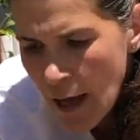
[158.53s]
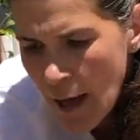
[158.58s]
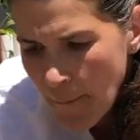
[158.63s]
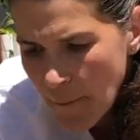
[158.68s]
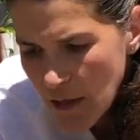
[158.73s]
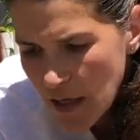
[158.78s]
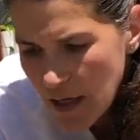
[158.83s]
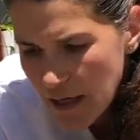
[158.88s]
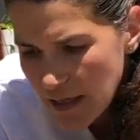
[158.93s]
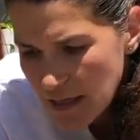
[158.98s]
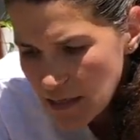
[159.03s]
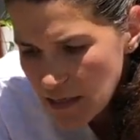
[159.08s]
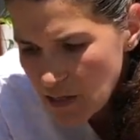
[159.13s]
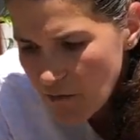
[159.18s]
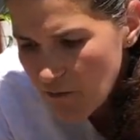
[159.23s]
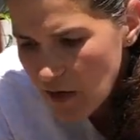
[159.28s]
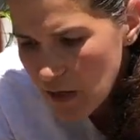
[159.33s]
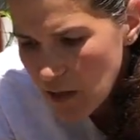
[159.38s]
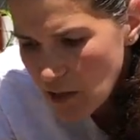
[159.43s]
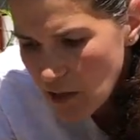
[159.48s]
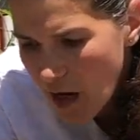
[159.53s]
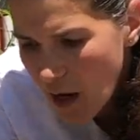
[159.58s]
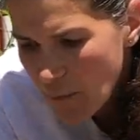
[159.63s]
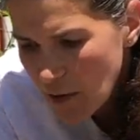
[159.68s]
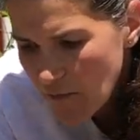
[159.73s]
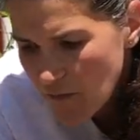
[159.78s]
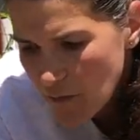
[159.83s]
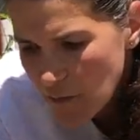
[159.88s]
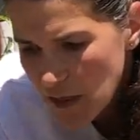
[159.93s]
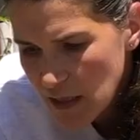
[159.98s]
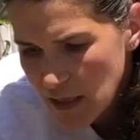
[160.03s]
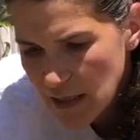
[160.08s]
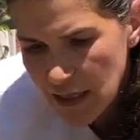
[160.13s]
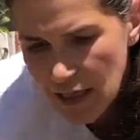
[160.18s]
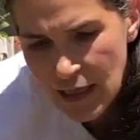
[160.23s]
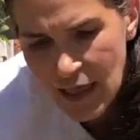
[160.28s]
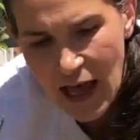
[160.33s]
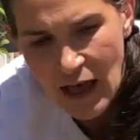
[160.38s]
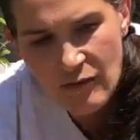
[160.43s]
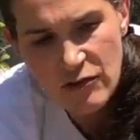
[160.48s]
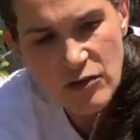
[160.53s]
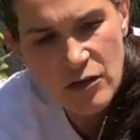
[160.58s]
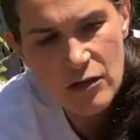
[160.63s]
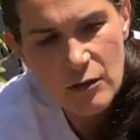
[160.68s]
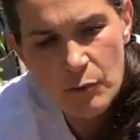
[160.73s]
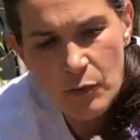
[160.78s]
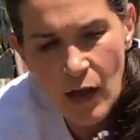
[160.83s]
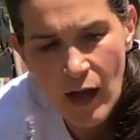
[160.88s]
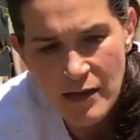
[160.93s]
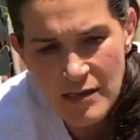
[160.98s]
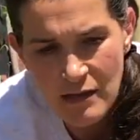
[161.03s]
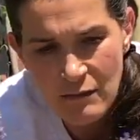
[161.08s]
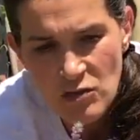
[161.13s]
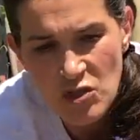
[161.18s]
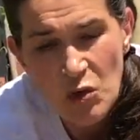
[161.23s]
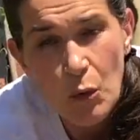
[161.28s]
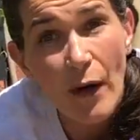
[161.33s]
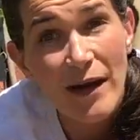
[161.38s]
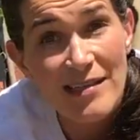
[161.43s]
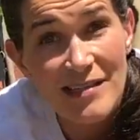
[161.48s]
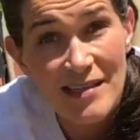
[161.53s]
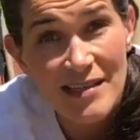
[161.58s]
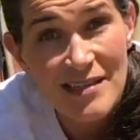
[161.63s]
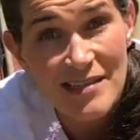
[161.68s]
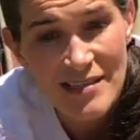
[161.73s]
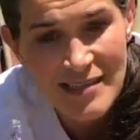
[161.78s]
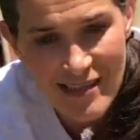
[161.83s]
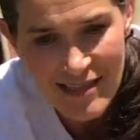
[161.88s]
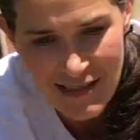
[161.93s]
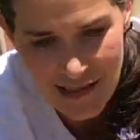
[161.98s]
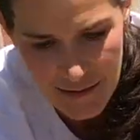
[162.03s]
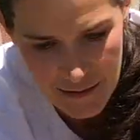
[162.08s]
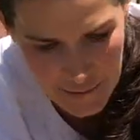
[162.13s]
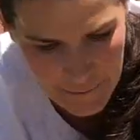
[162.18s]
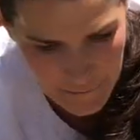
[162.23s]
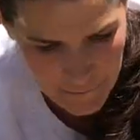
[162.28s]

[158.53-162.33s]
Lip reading: but it is very common for me to get lavender to blossom twice in a season.